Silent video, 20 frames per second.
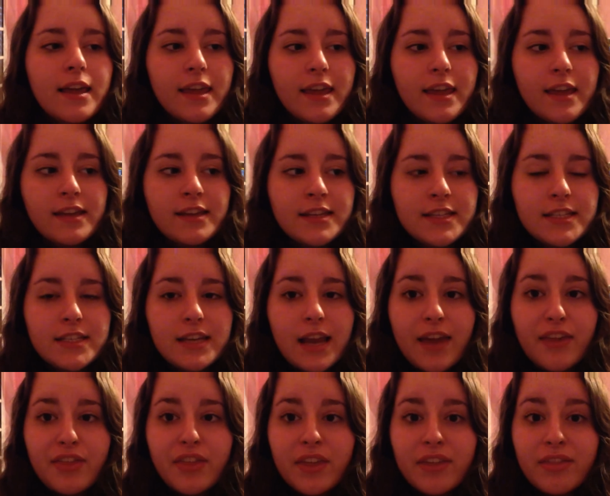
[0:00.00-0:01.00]
and
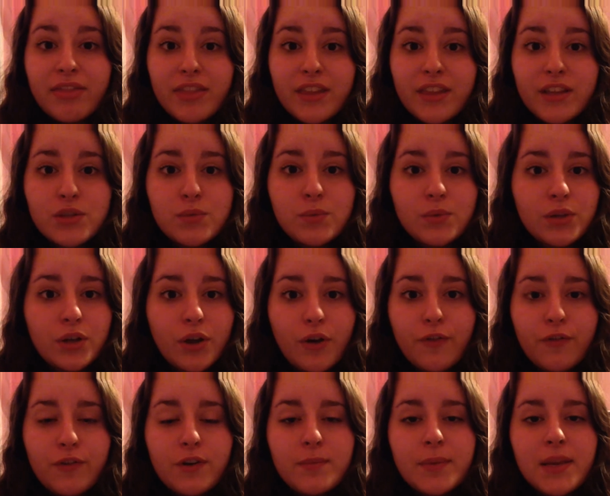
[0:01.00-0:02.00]
I think this will
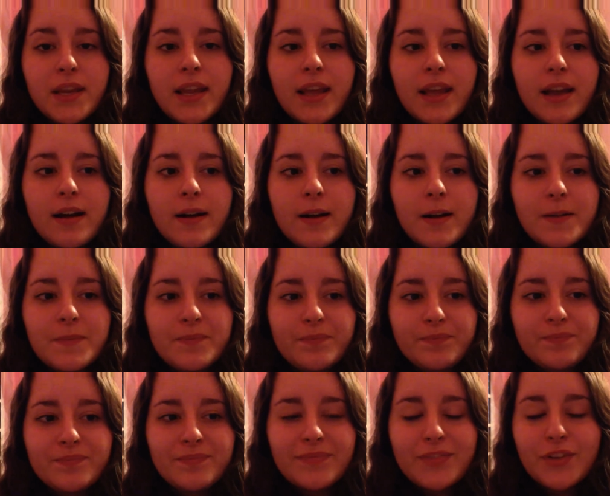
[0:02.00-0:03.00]
go for me.
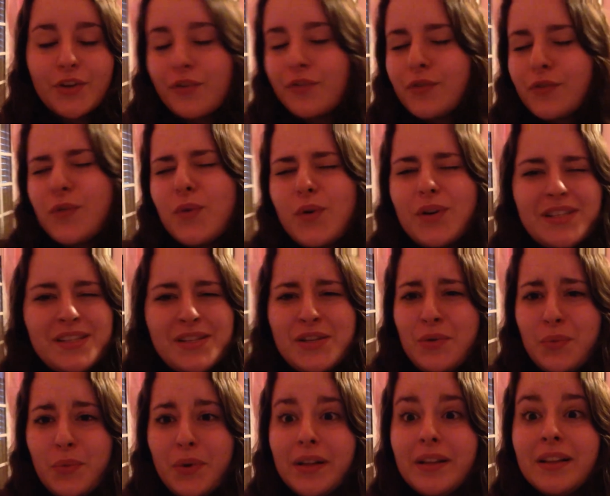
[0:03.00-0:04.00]
Of course
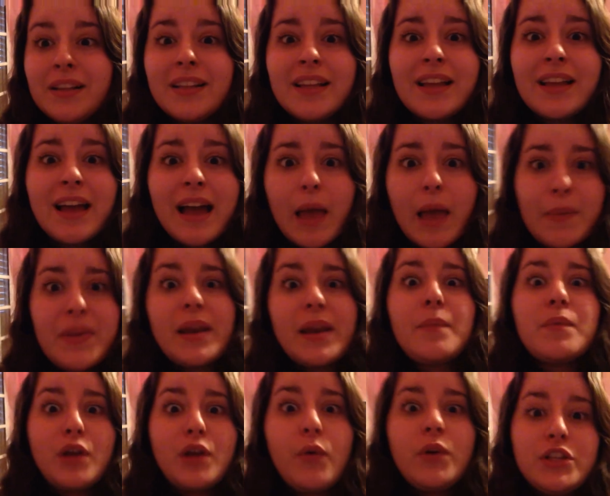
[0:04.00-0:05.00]
it will. I mean,
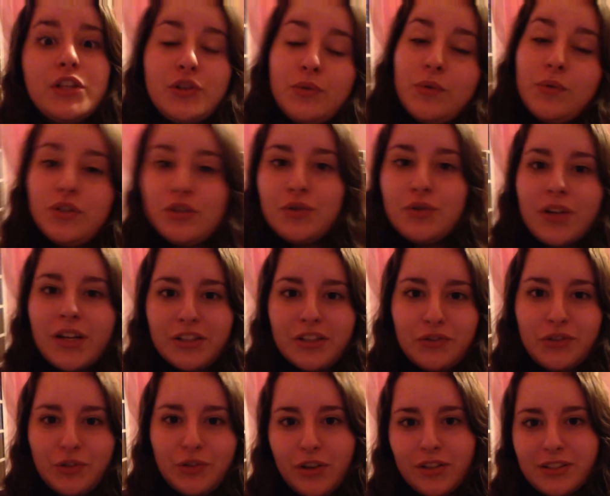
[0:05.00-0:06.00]
I'm going to a new
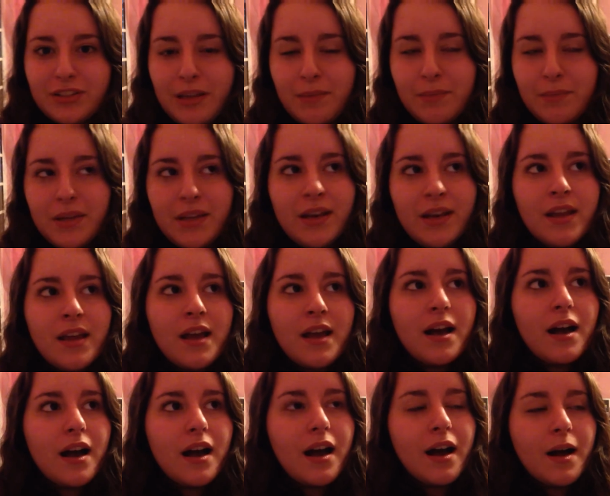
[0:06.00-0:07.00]
country, goddammit.
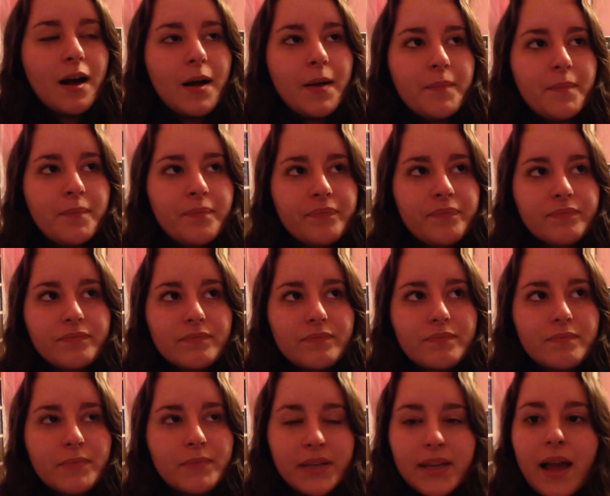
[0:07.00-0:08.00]

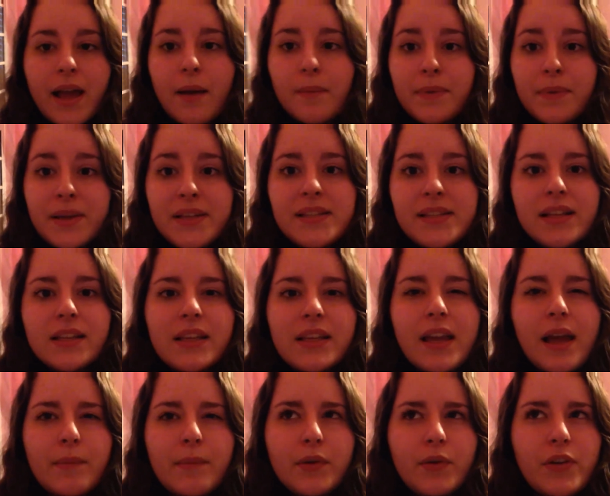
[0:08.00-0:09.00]
But yeah,
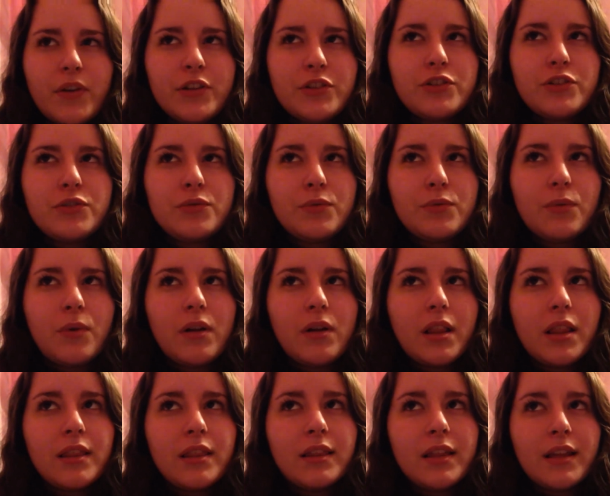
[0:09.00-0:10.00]
basically I'm going to
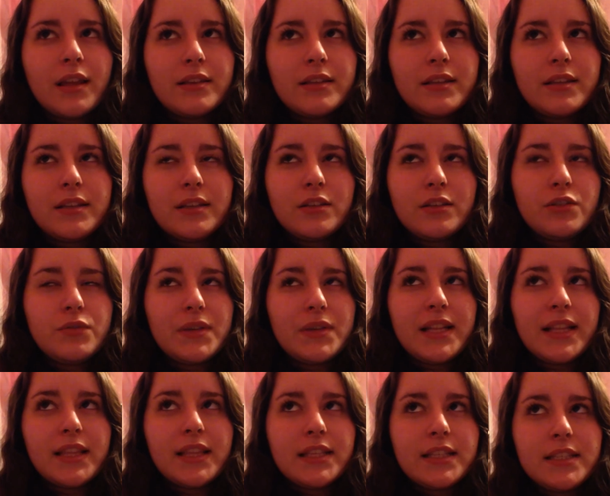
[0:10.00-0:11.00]
London, to
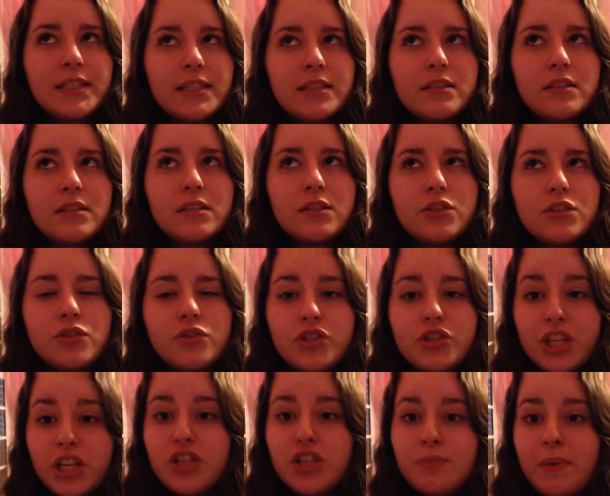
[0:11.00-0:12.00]
England, to
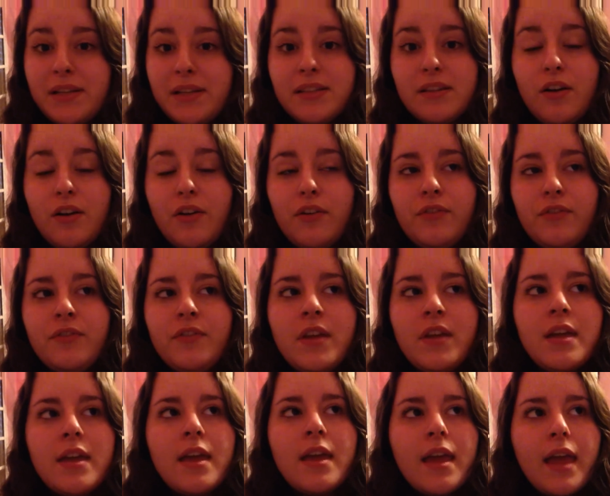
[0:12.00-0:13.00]
change myself.
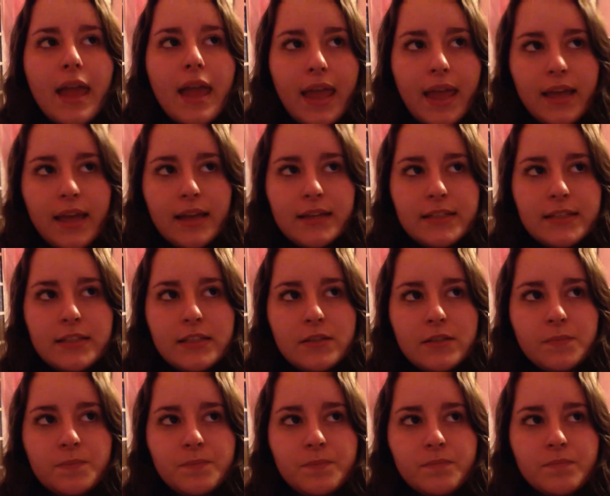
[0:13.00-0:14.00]

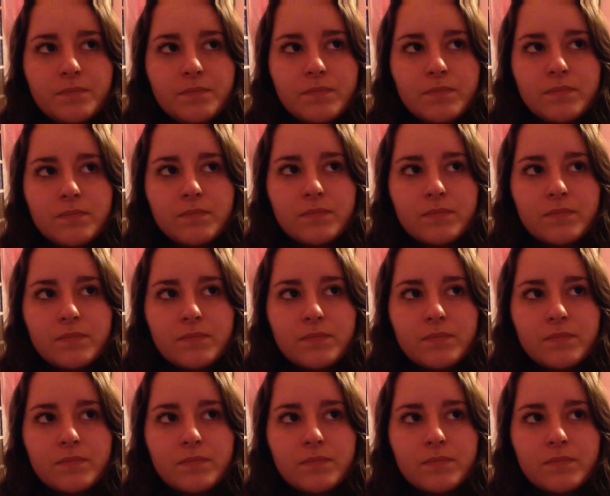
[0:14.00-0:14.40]
And